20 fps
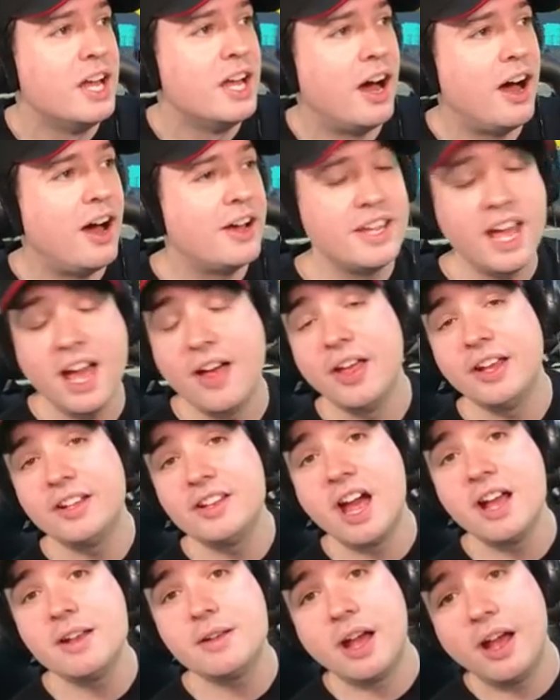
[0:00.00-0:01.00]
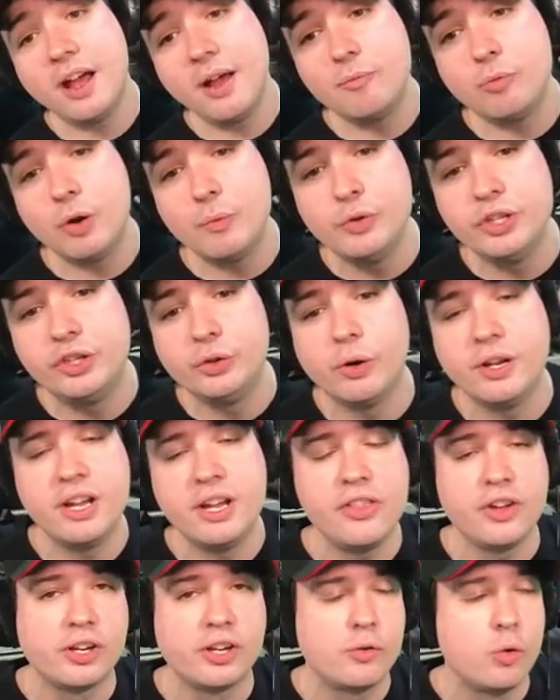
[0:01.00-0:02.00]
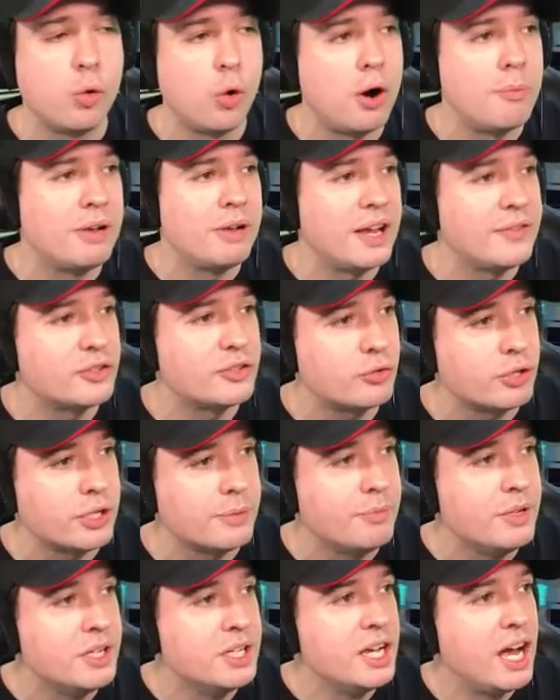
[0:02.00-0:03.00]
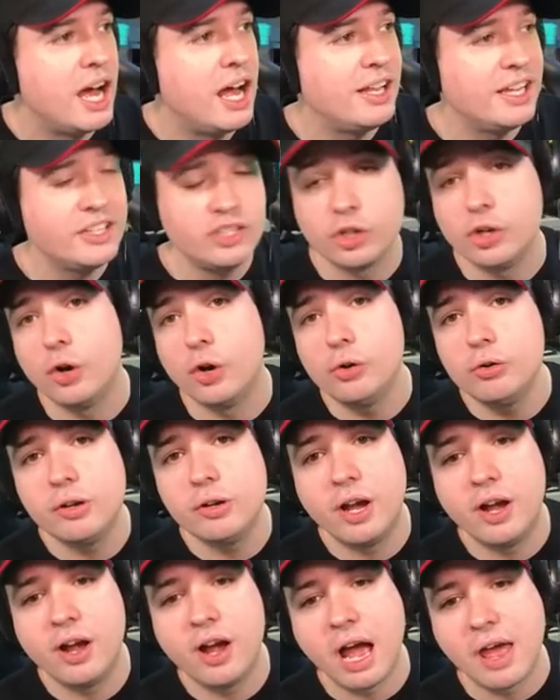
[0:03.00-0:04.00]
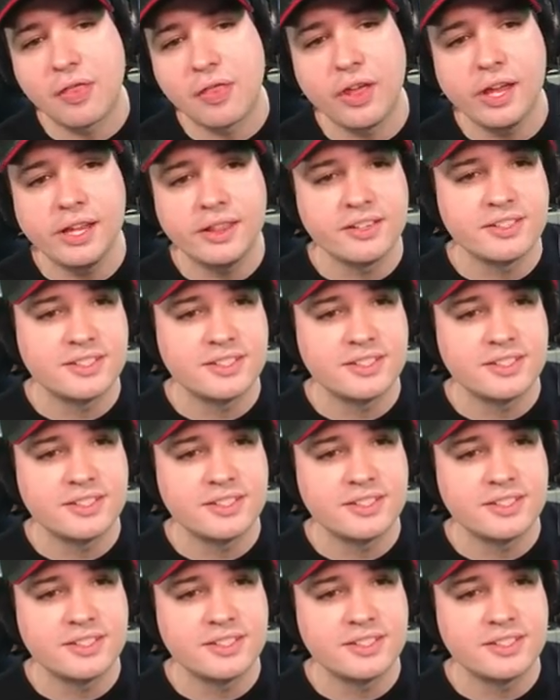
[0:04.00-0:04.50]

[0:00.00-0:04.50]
Yeah, Ignite, when we do another co-op live stream, I'll let you know. I think